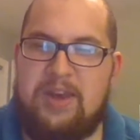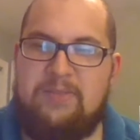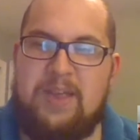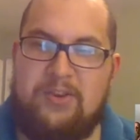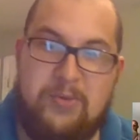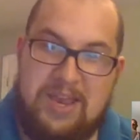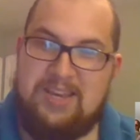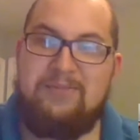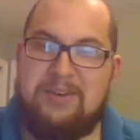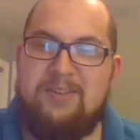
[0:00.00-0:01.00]
that you
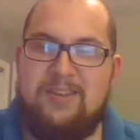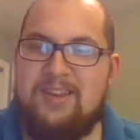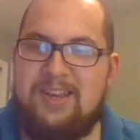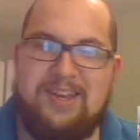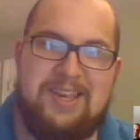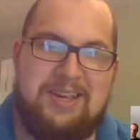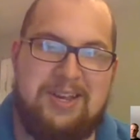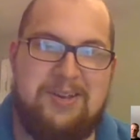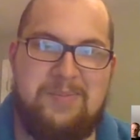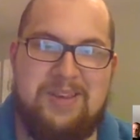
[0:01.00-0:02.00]
can't even.
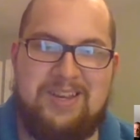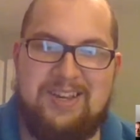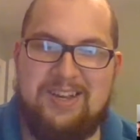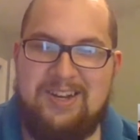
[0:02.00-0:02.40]
It could be